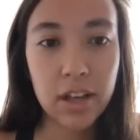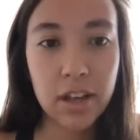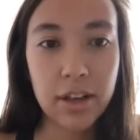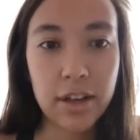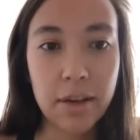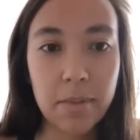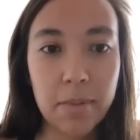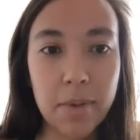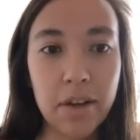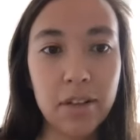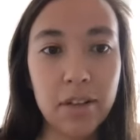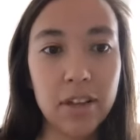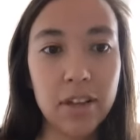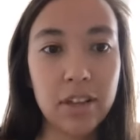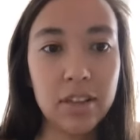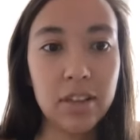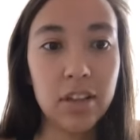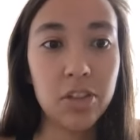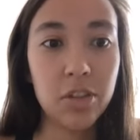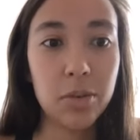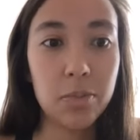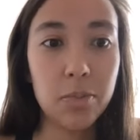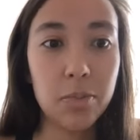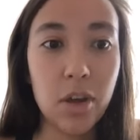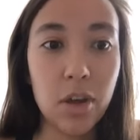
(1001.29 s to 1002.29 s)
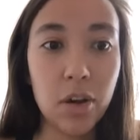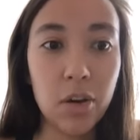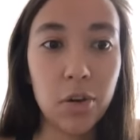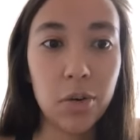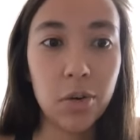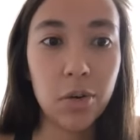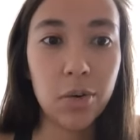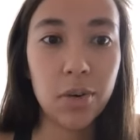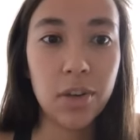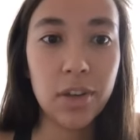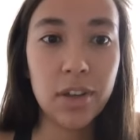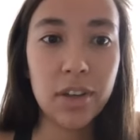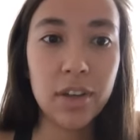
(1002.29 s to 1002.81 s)
I'll like let them
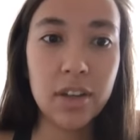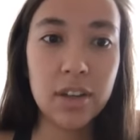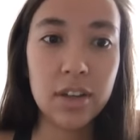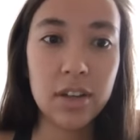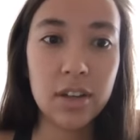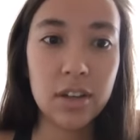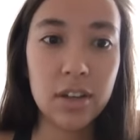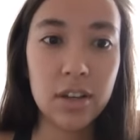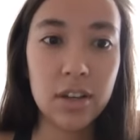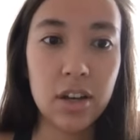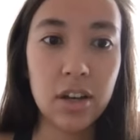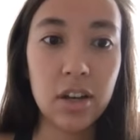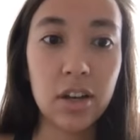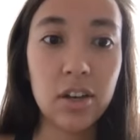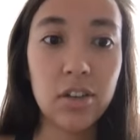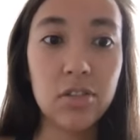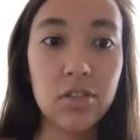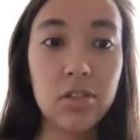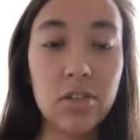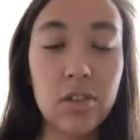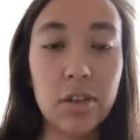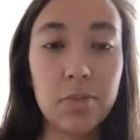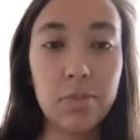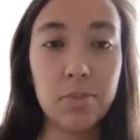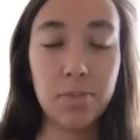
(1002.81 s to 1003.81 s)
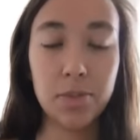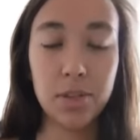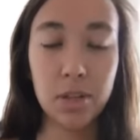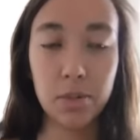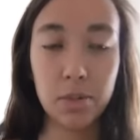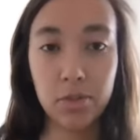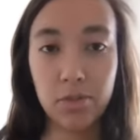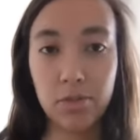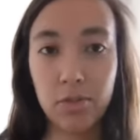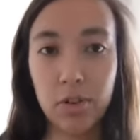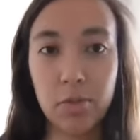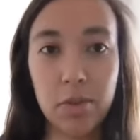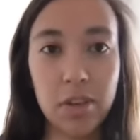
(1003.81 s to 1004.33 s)
know and so
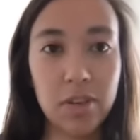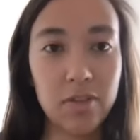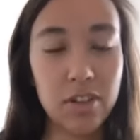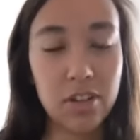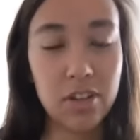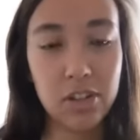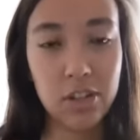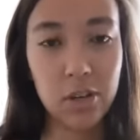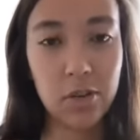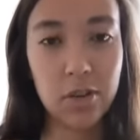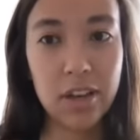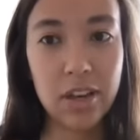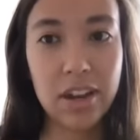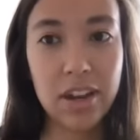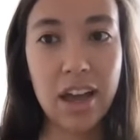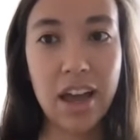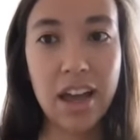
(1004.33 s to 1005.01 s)
before we even do it,